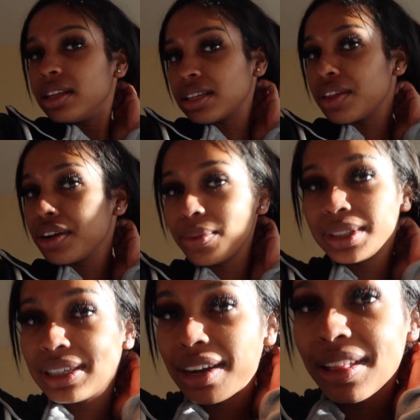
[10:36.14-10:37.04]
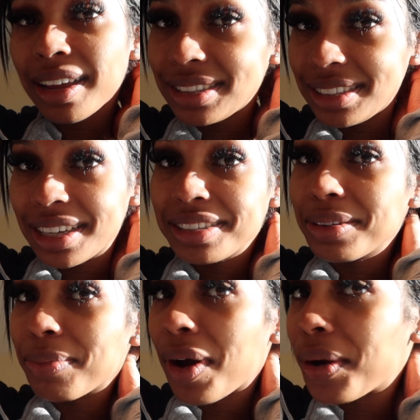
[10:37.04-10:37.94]
This other girl wants to get her lashes done
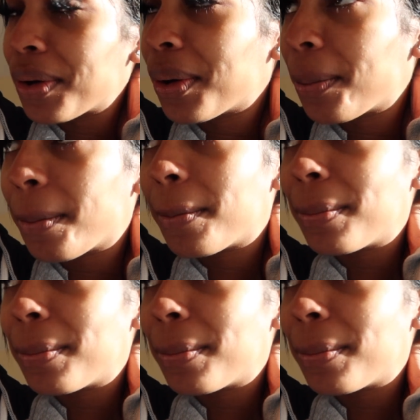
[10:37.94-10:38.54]
tomorrow.